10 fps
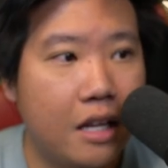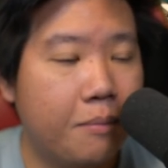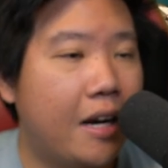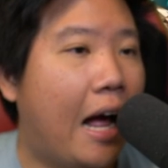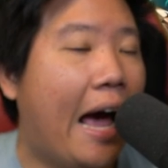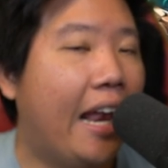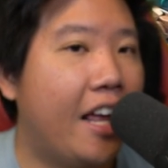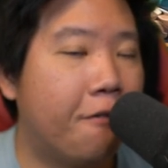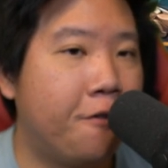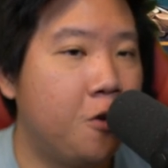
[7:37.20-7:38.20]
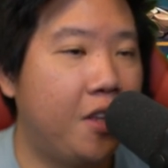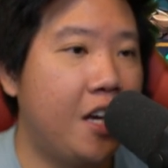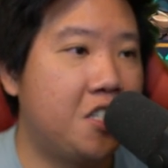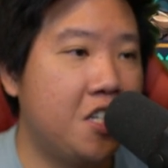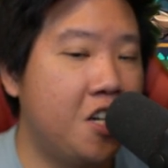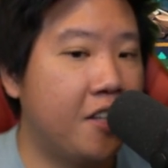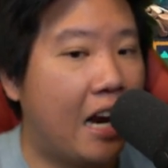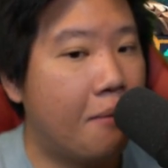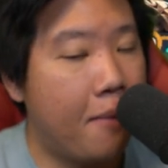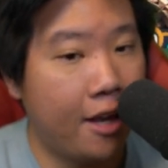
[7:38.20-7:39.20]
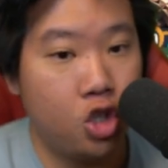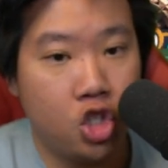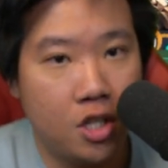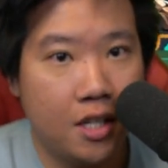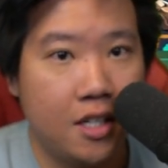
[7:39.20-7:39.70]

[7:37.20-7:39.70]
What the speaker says: Now I'm going to highlight a few things in here that I mentioned